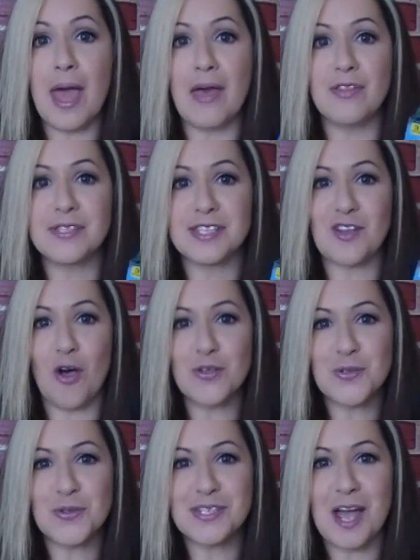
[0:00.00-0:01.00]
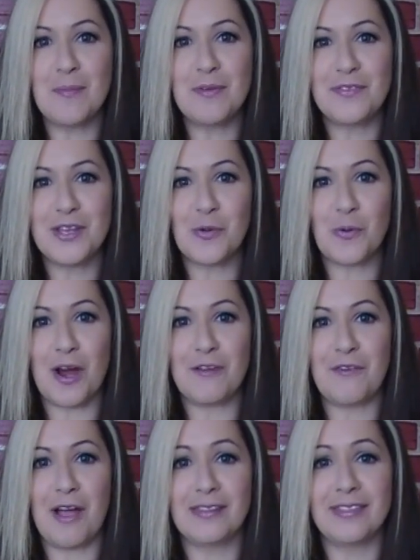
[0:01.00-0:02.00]
And this is also the time of year where I
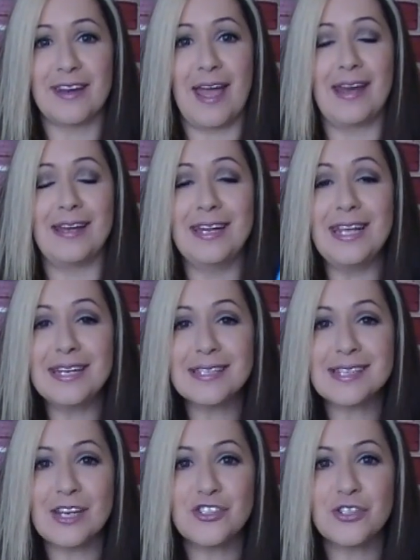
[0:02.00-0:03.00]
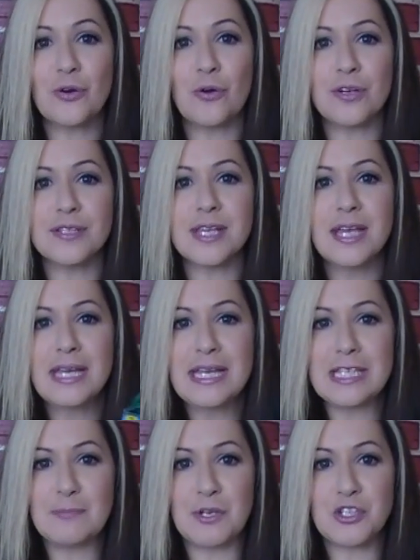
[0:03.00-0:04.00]
find that I need extension cords,
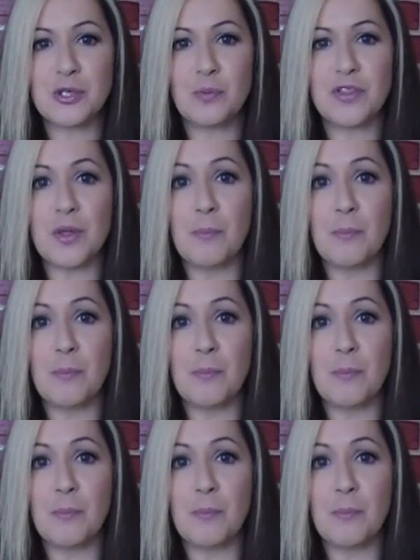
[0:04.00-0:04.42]
especially with